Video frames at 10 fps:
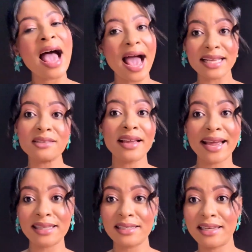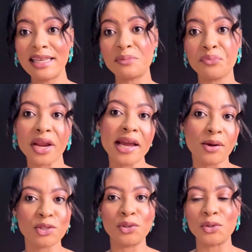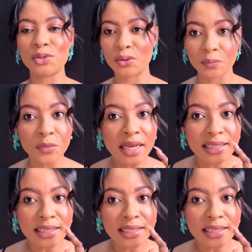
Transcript: I still get these breakouts, so